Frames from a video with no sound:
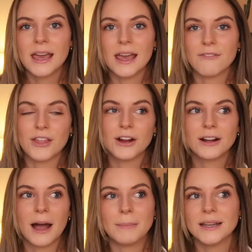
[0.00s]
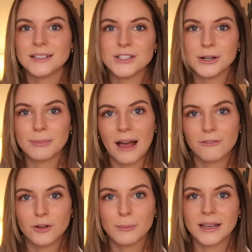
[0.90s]
if they're coming to your
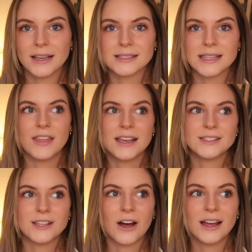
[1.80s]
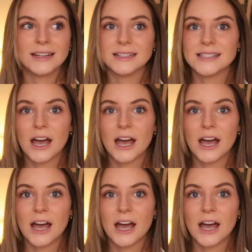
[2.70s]
platform because they saw a nice